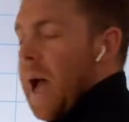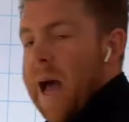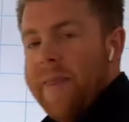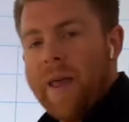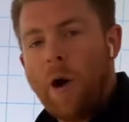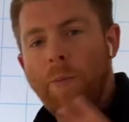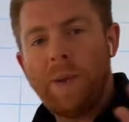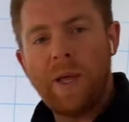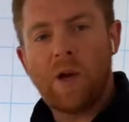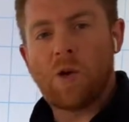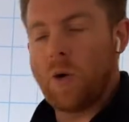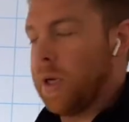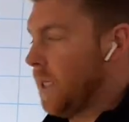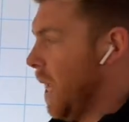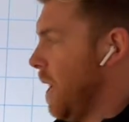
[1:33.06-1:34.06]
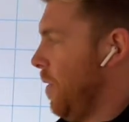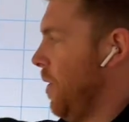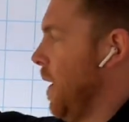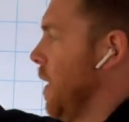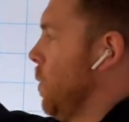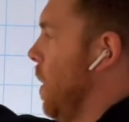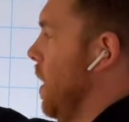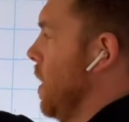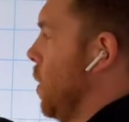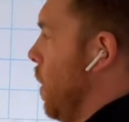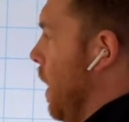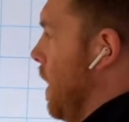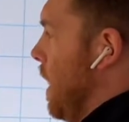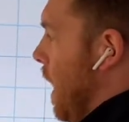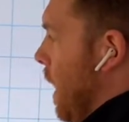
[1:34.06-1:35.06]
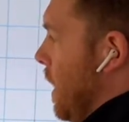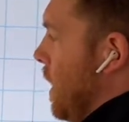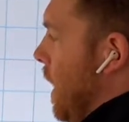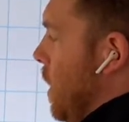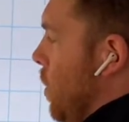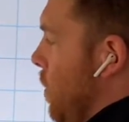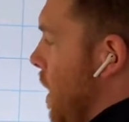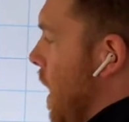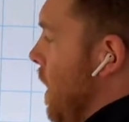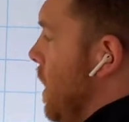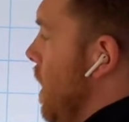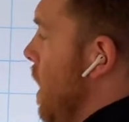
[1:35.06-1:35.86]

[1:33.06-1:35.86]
and that will be across anything as well. So I can annotate on that.